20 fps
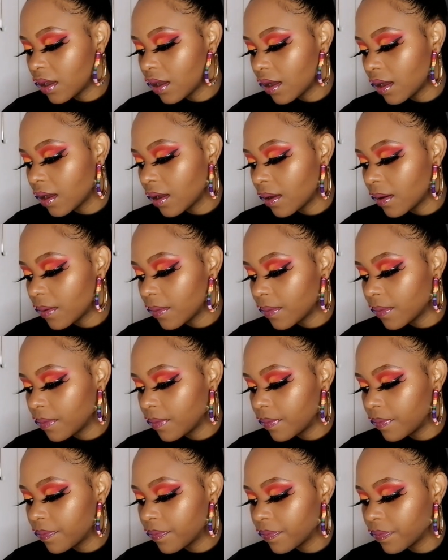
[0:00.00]
Um,
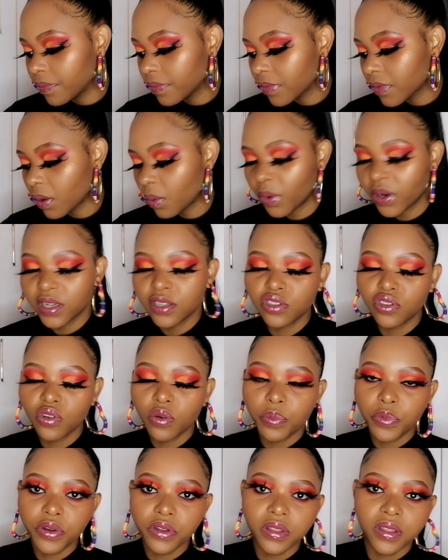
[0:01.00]
when is your
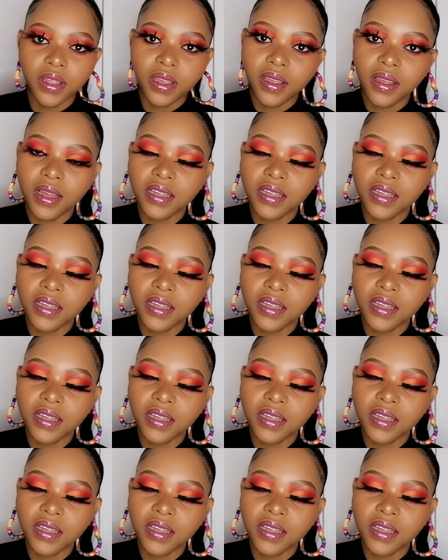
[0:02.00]
birthday